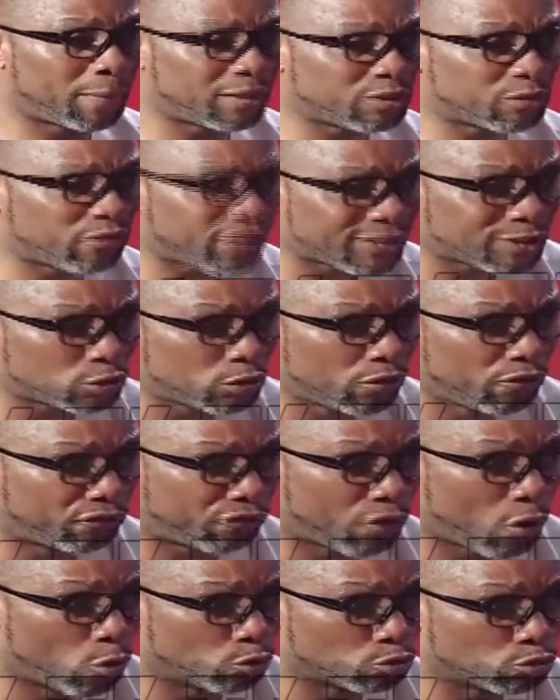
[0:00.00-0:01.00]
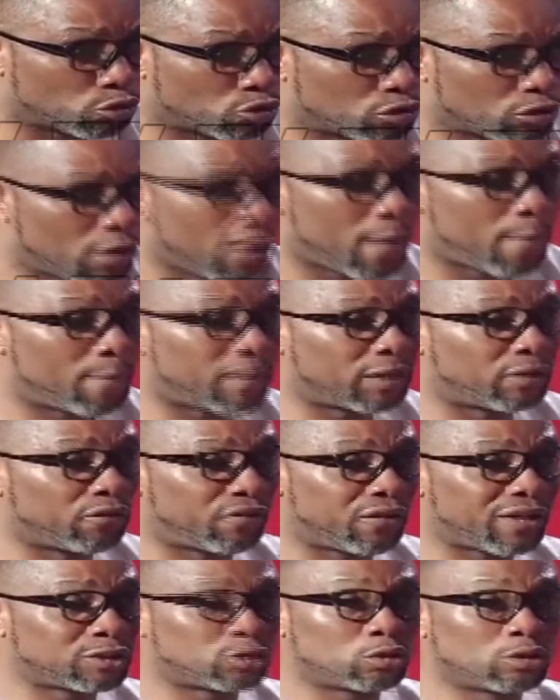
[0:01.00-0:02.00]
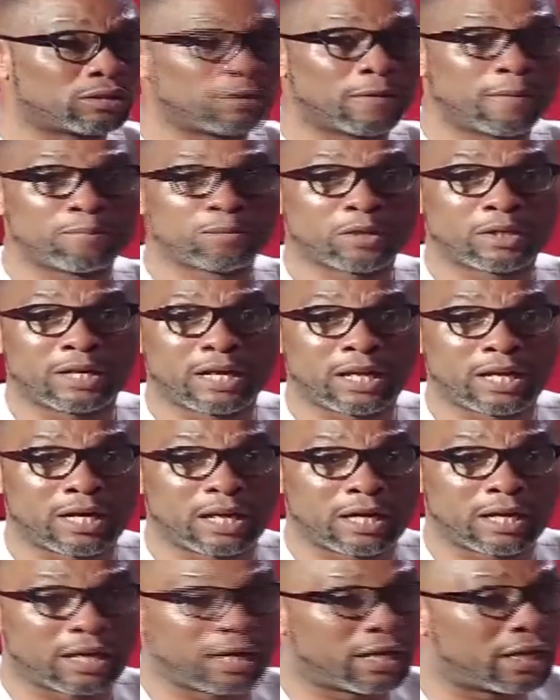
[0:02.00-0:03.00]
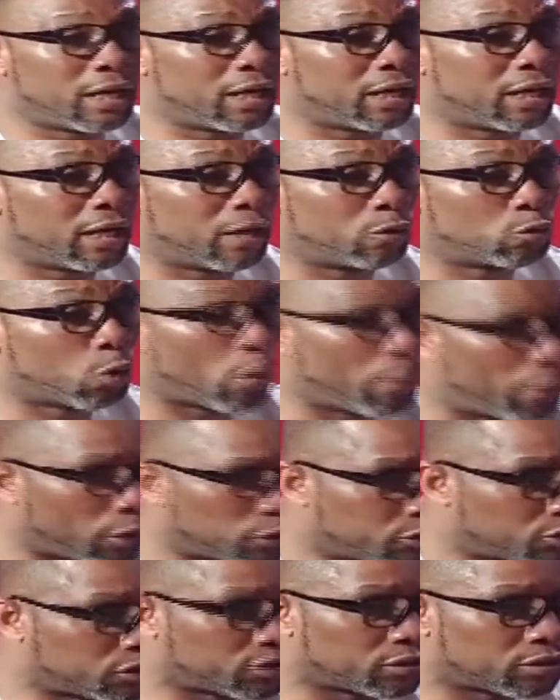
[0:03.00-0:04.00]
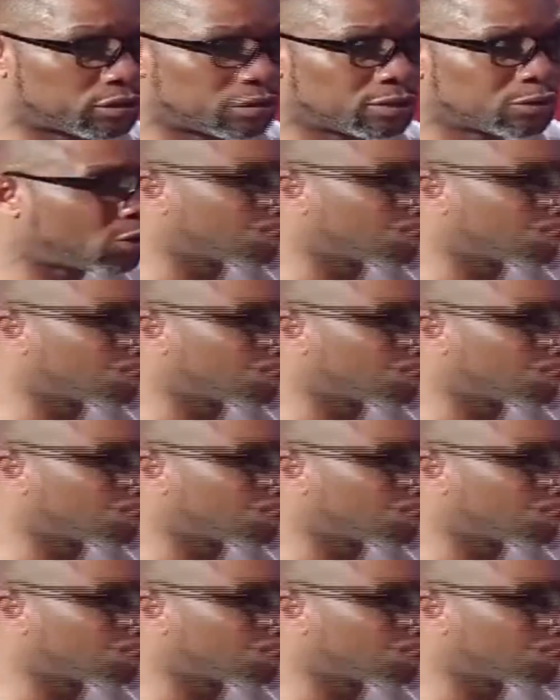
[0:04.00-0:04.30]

manufacturing phones, manufacturing robots,